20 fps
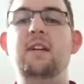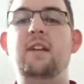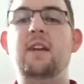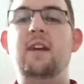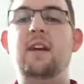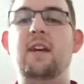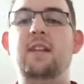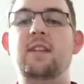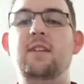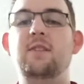I
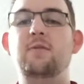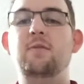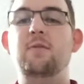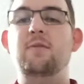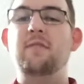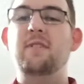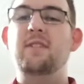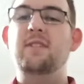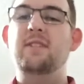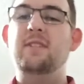got this one
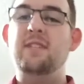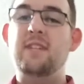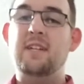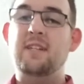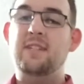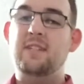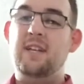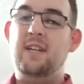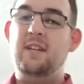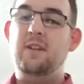for
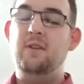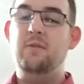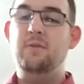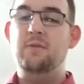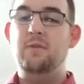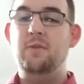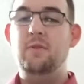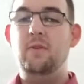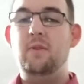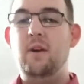$60 new,
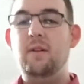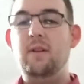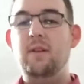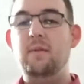so like